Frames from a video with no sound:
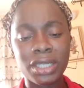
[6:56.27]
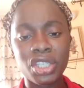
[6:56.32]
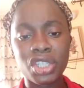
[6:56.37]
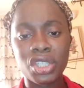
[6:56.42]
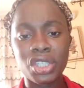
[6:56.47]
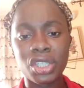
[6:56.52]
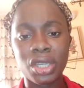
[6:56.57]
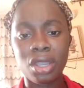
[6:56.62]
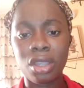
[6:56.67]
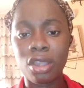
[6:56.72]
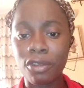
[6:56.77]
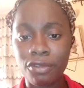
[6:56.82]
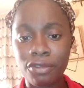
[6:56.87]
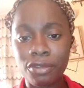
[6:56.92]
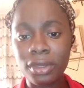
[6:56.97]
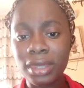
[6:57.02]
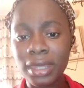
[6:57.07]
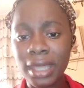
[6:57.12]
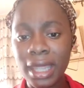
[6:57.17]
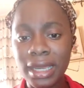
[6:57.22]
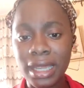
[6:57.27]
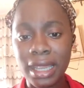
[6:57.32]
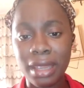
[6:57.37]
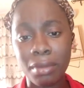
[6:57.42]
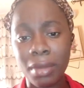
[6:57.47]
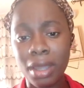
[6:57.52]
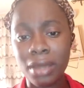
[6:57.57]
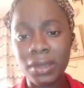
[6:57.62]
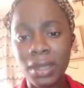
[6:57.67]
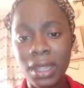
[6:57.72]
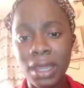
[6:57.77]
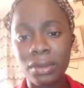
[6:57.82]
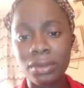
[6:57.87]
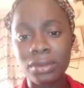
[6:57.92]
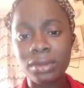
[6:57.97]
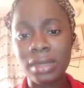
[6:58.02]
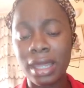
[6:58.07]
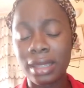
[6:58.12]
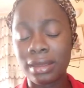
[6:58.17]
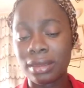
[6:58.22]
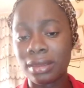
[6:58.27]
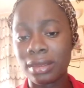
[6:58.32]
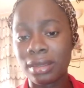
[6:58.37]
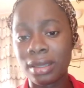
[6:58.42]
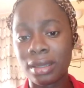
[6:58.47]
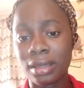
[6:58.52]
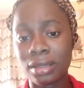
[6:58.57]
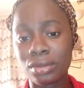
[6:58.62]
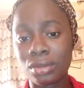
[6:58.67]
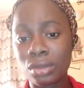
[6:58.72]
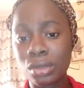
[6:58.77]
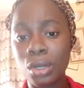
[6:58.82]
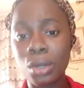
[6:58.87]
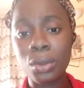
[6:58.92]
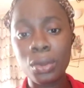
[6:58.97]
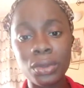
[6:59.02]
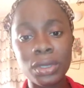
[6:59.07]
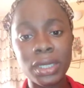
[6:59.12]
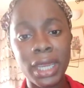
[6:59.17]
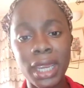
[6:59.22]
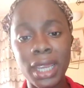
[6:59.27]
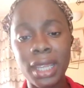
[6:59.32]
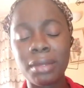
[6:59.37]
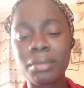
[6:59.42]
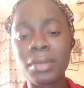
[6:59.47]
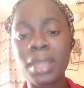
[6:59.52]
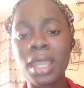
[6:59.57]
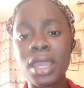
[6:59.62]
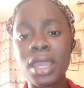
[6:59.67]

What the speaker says: she confronted Emmanuel and told him